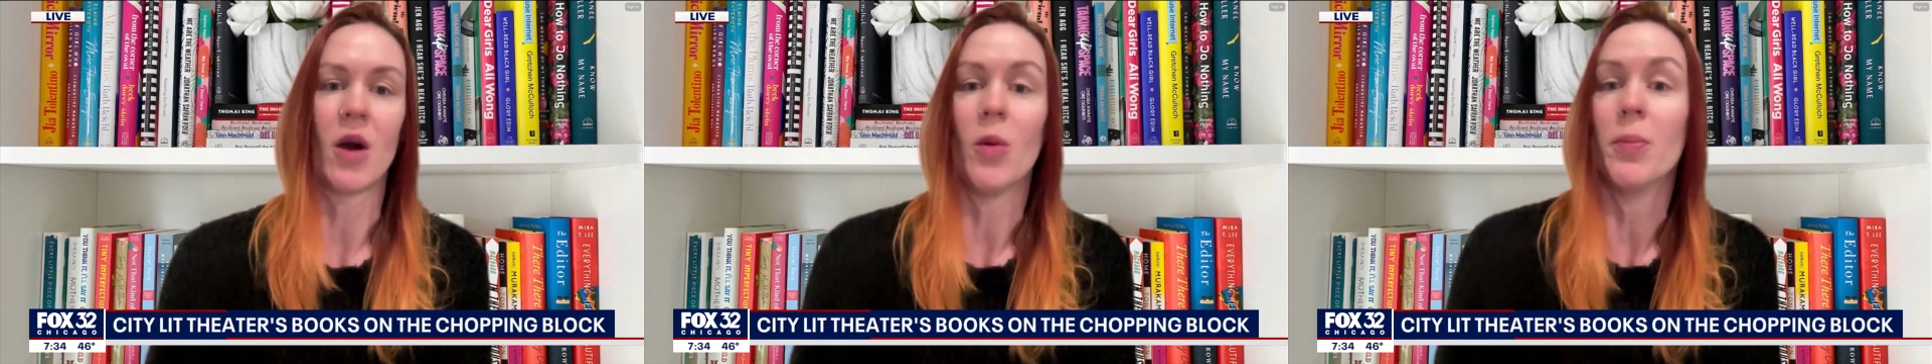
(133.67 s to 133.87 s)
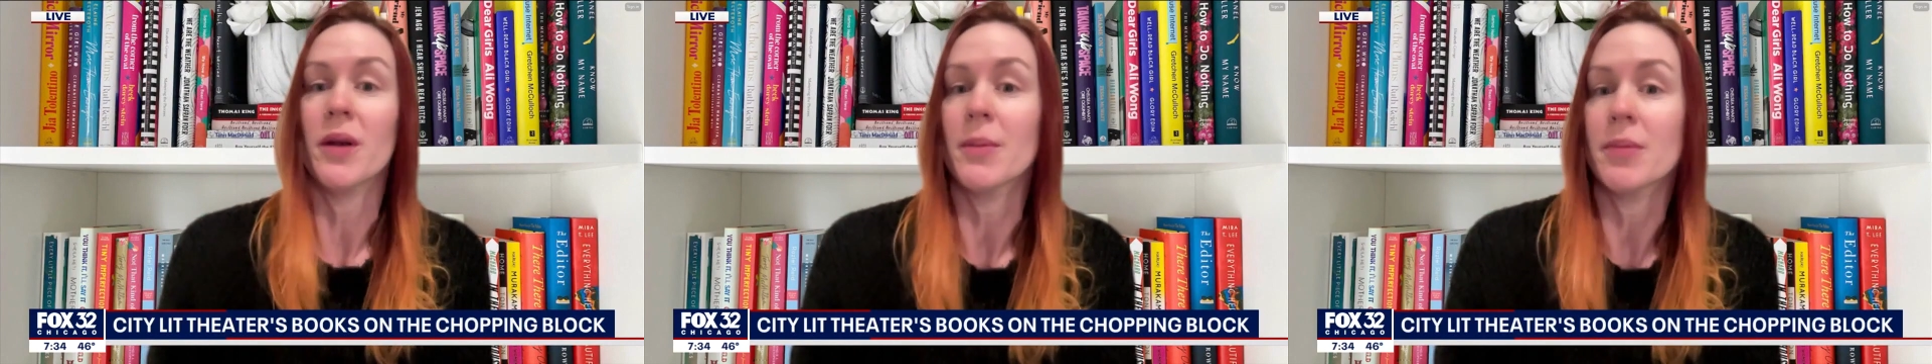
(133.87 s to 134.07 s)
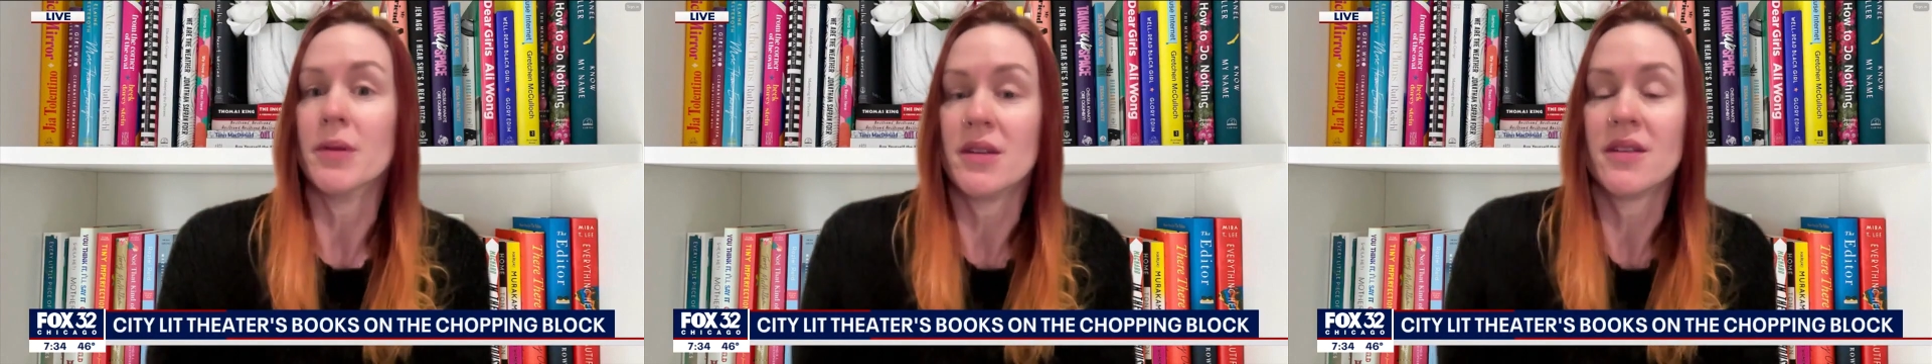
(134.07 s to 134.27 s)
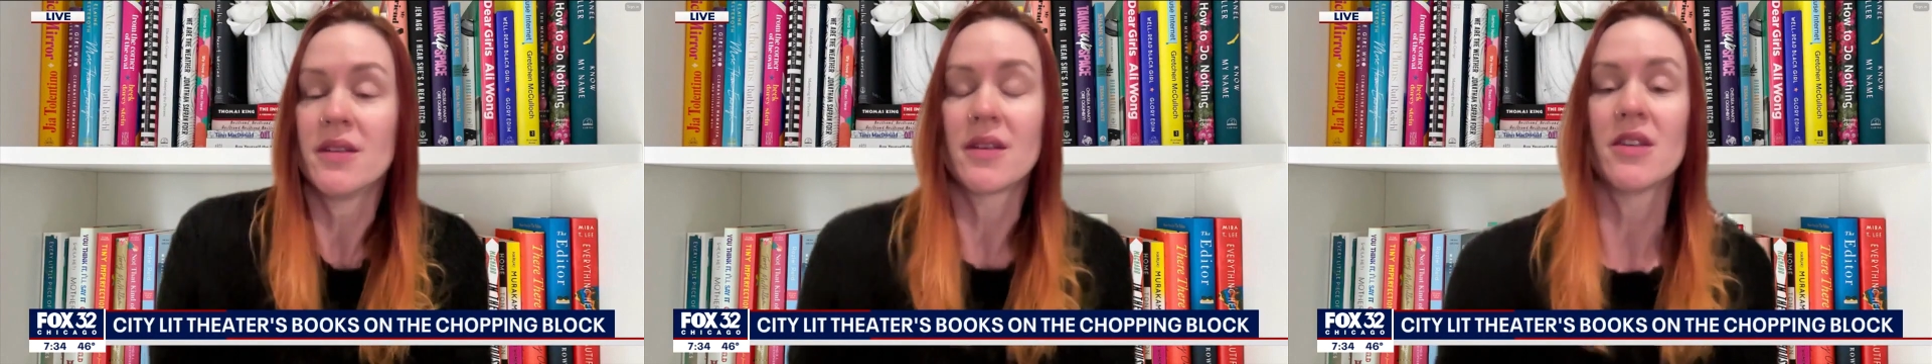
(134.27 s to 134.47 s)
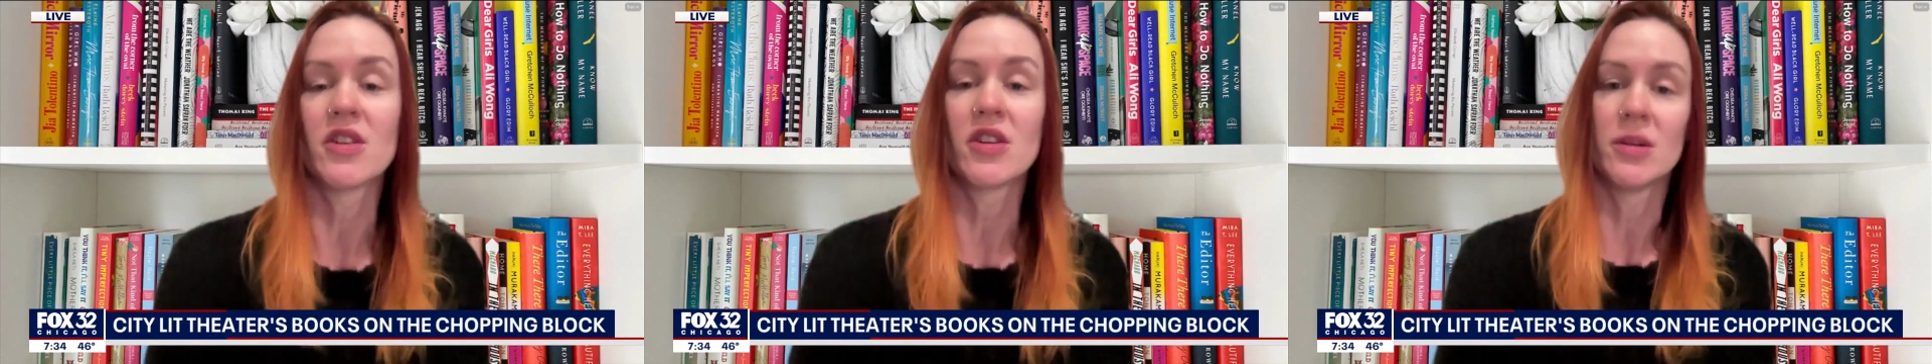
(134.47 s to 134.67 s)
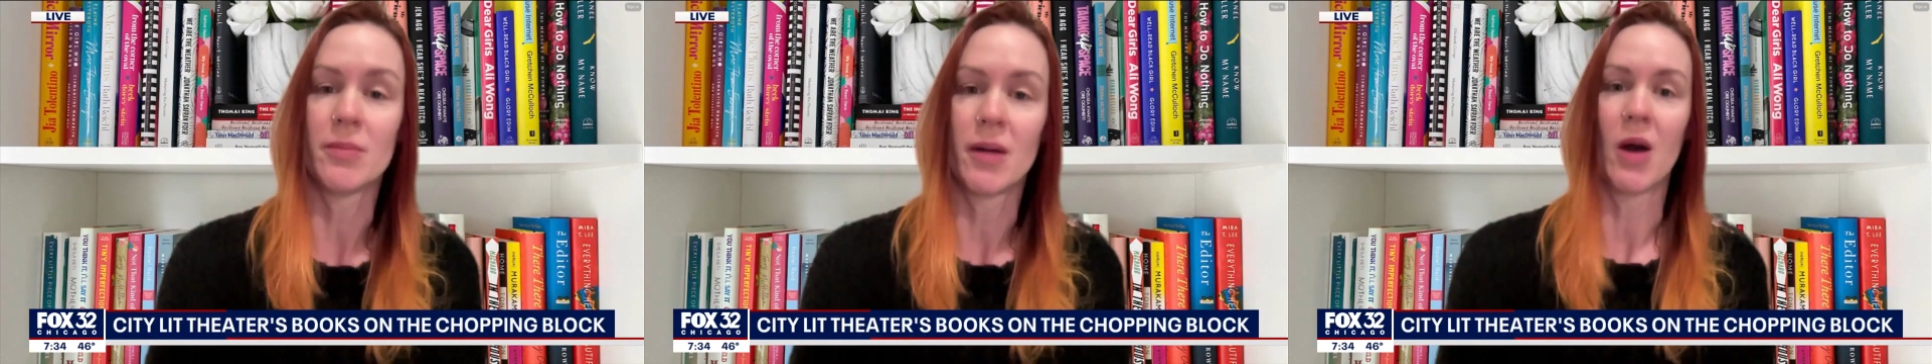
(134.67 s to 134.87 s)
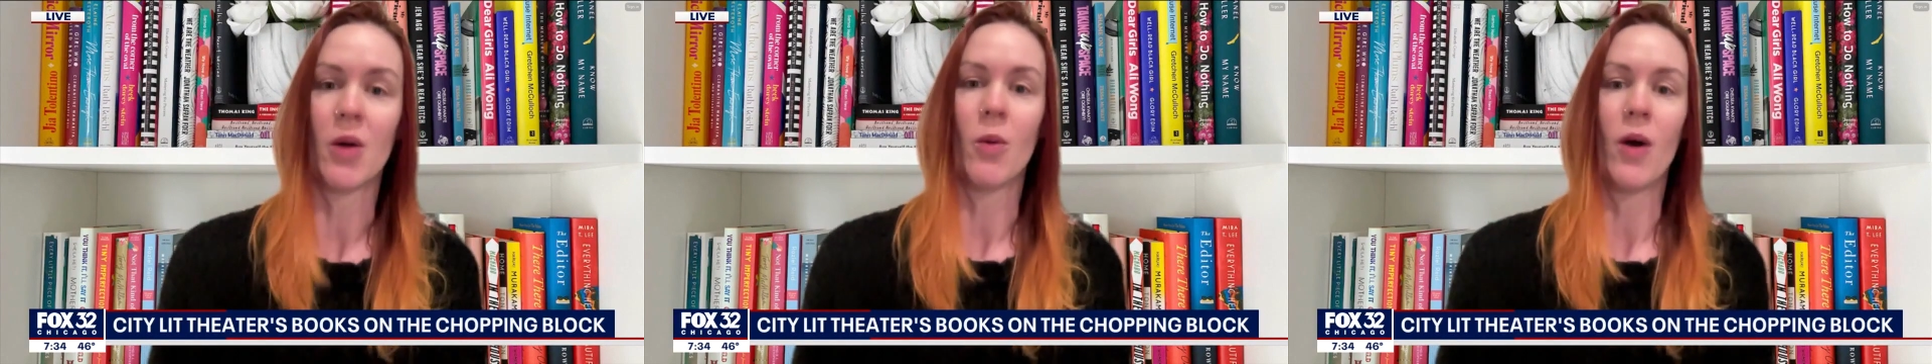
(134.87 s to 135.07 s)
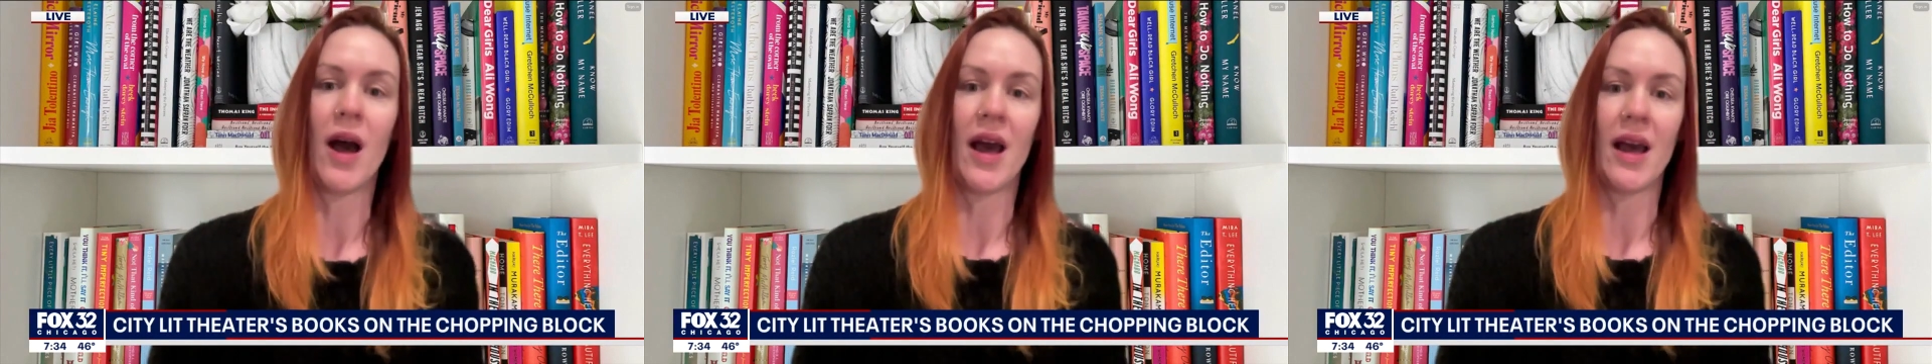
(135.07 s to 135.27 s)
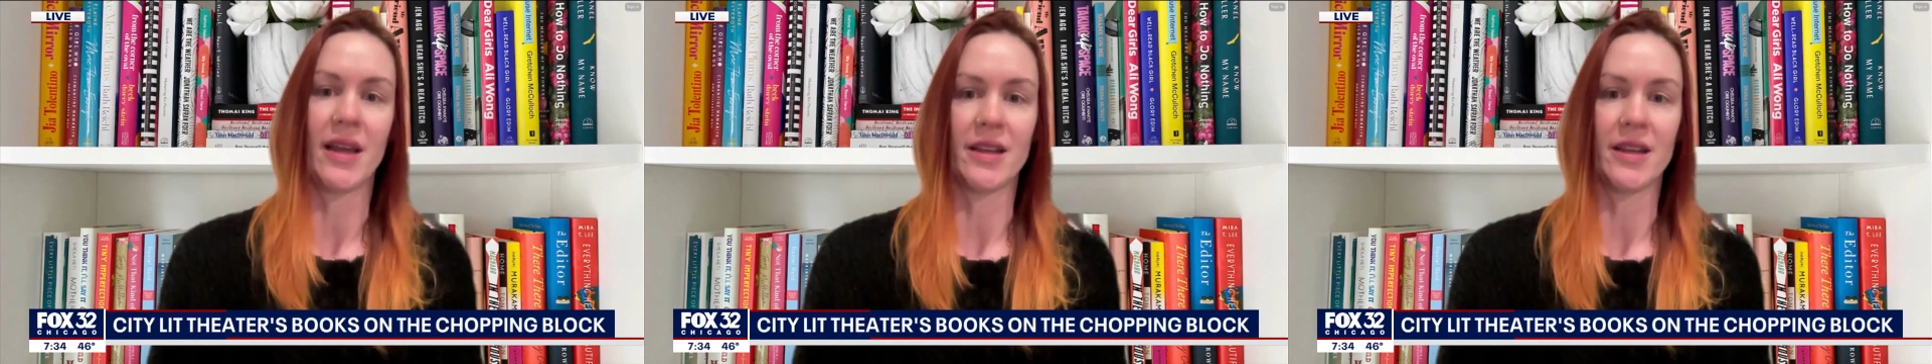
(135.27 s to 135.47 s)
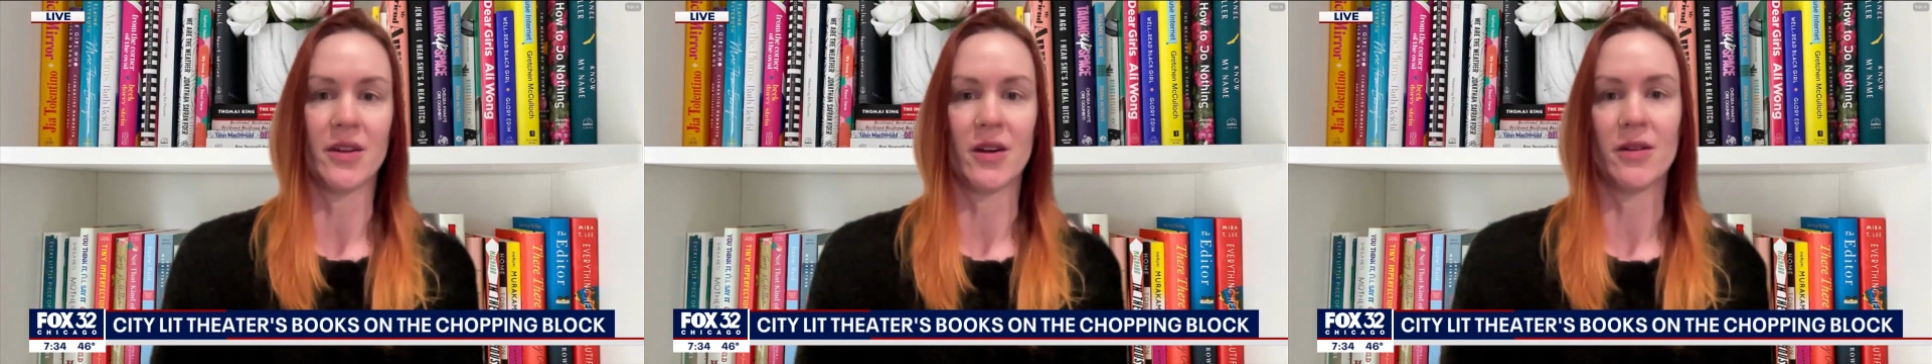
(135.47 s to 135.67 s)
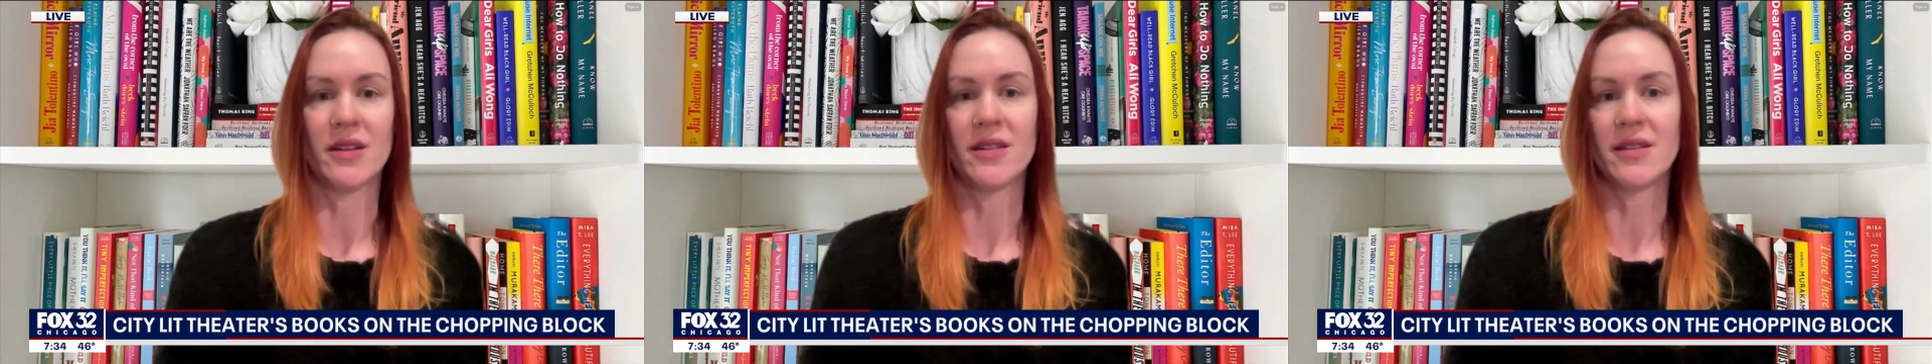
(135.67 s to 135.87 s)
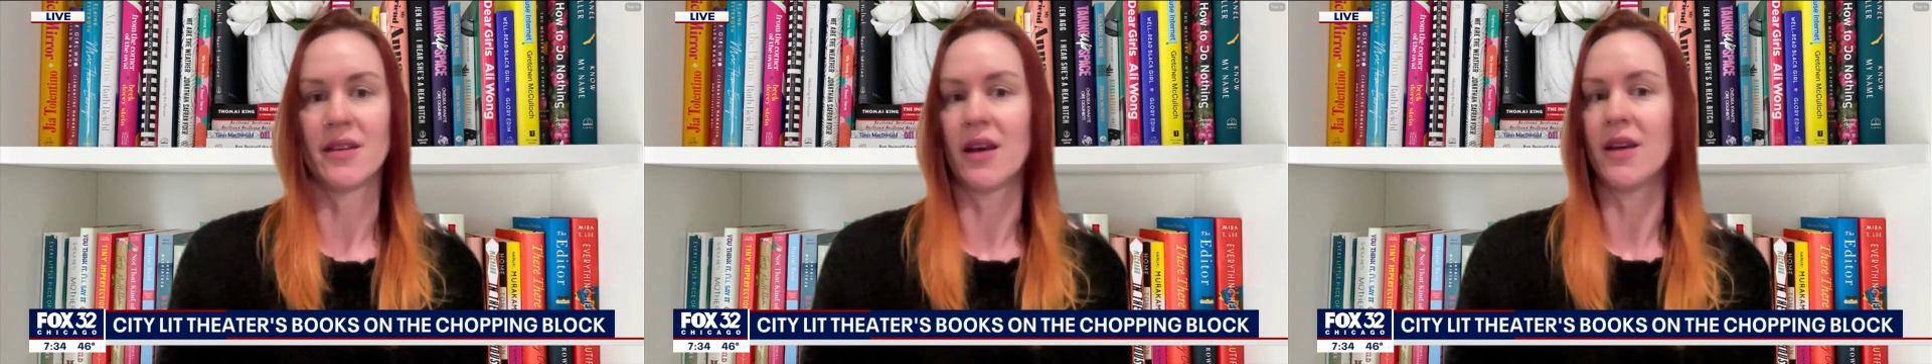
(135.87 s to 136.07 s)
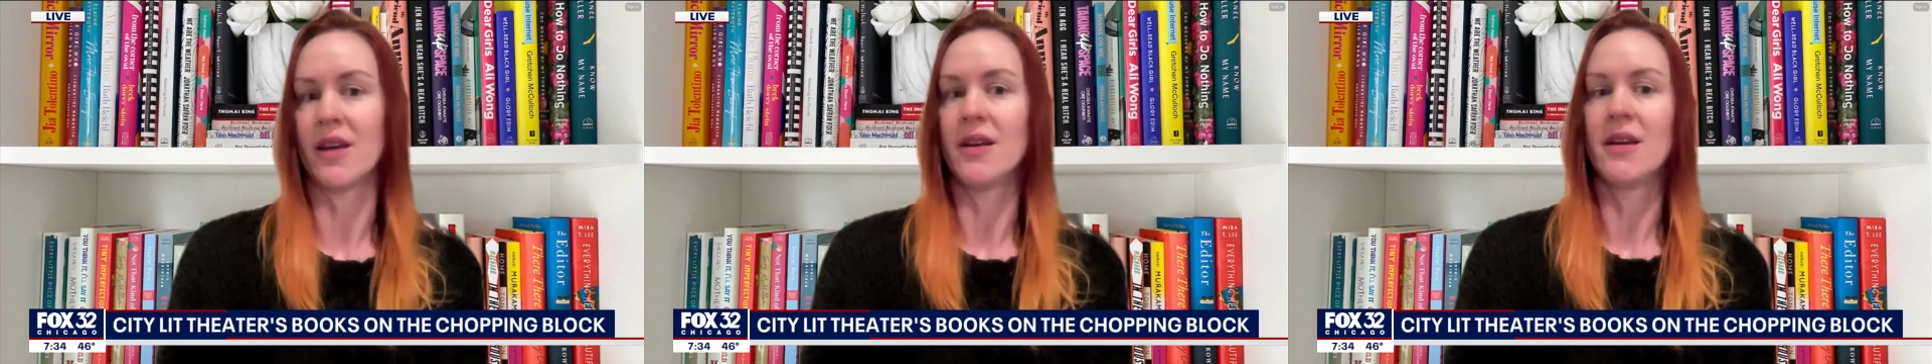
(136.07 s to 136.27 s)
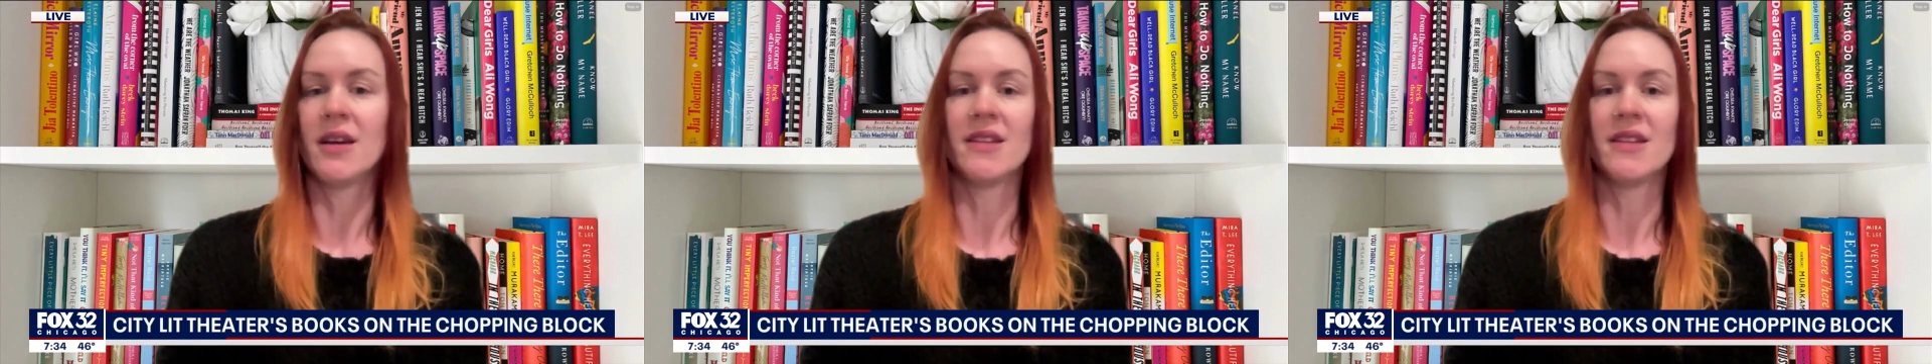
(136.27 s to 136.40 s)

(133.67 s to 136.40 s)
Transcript: open up a discussion about why you know it's uh